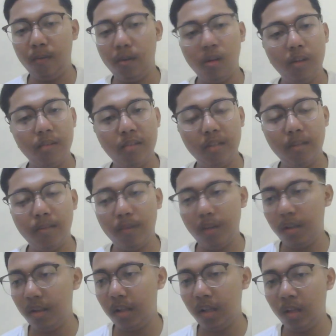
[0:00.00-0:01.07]
phonology,
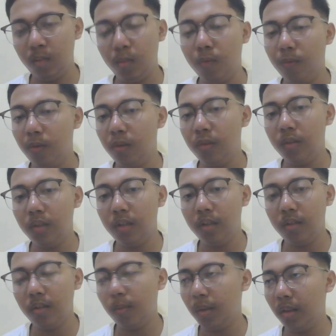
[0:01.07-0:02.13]
phonetics,
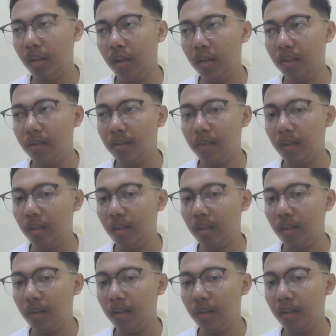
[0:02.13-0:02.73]
morphology, semantics,